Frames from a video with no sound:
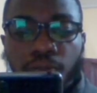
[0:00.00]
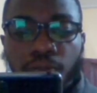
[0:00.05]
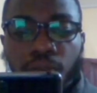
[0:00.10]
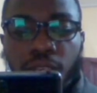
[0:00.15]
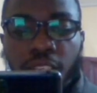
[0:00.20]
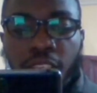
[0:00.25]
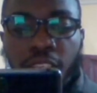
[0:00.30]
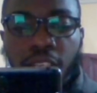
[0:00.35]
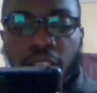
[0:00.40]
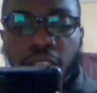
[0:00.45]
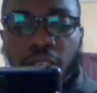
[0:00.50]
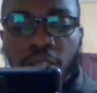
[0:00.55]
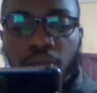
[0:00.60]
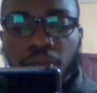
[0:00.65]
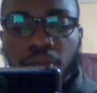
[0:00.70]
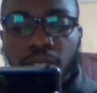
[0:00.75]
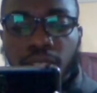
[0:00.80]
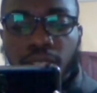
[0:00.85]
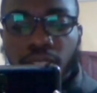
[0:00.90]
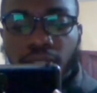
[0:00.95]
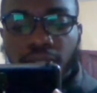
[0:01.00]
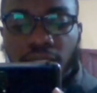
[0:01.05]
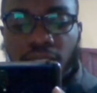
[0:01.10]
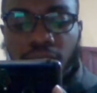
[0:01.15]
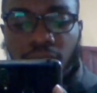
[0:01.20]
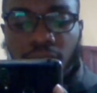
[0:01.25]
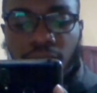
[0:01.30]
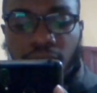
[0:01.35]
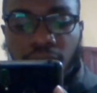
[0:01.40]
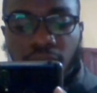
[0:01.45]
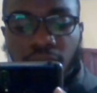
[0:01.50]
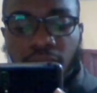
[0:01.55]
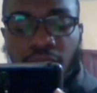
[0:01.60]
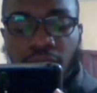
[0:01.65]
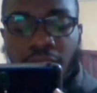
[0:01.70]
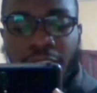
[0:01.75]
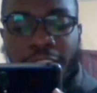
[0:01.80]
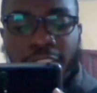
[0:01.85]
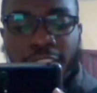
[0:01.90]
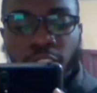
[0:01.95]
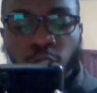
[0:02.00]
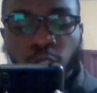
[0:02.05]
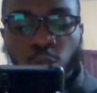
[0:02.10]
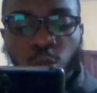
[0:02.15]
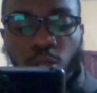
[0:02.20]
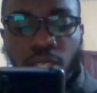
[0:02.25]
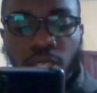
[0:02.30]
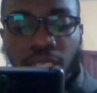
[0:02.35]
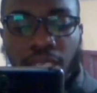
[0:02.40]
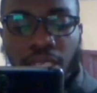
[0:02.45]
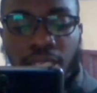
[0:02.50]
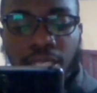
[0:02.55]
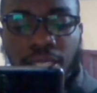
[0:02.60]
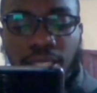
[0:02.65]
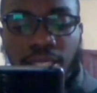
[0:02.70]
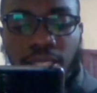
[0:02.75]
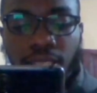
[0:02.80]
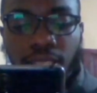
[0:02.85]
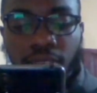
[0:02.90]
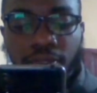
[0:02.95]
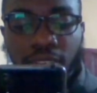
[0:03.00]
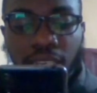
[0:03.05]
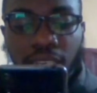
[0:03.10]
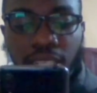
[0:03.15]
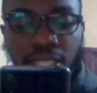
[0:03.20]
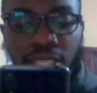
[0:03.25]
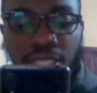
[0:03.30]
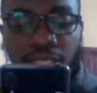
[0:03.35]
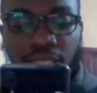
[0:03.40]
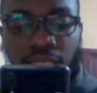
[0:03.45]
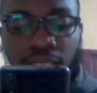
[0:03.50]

For the incoming server settings, ensure that the server is